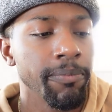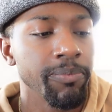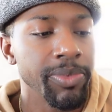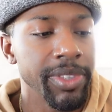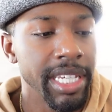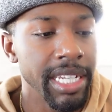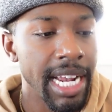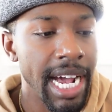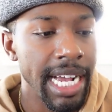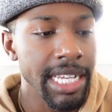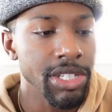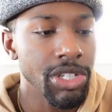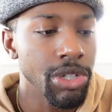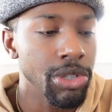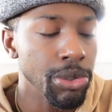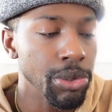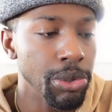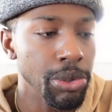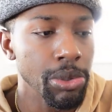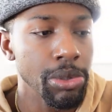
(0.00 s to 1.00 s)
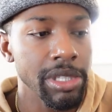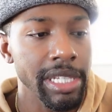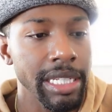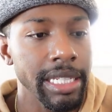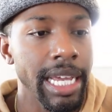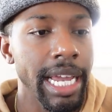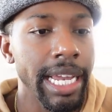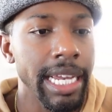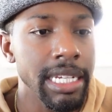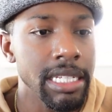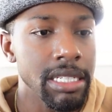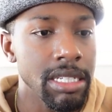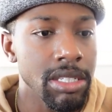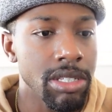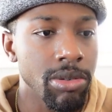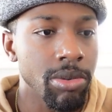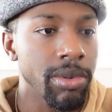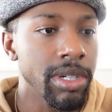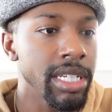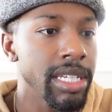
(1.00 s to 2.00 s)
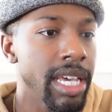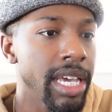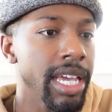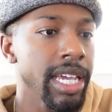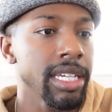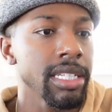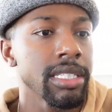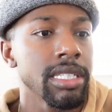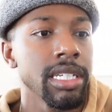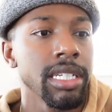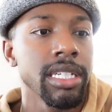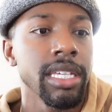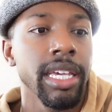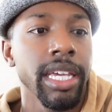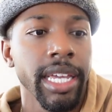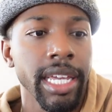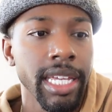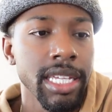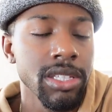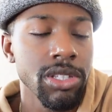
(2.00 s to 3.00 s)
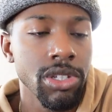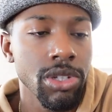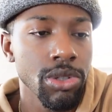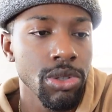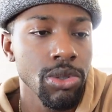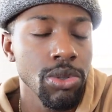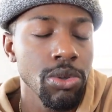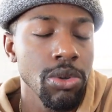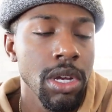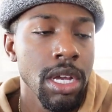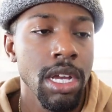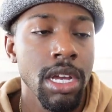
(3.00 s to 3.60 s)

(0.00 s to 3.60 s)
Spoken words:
did I choose at the age of 28 to get into